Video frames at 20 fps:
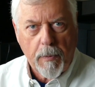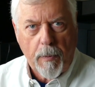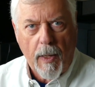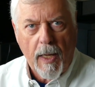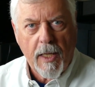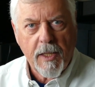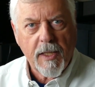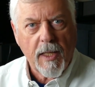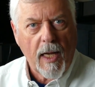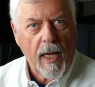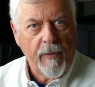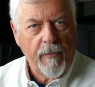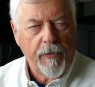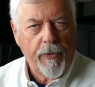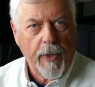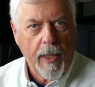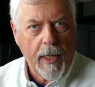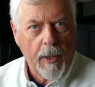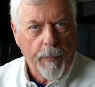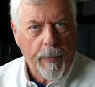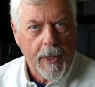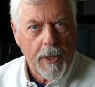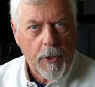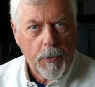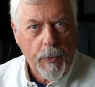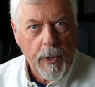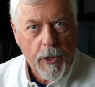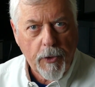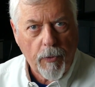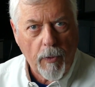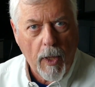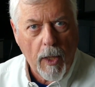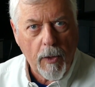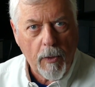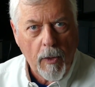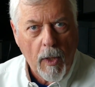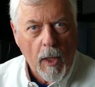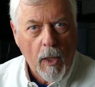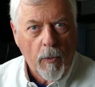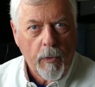Plus 11-foot 8-weight switch rod,
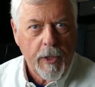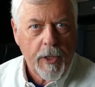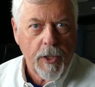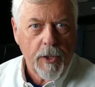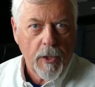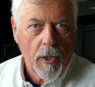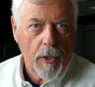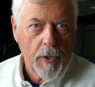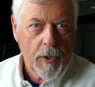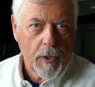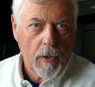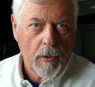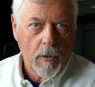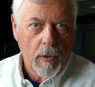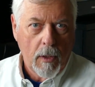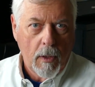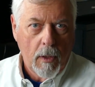which is also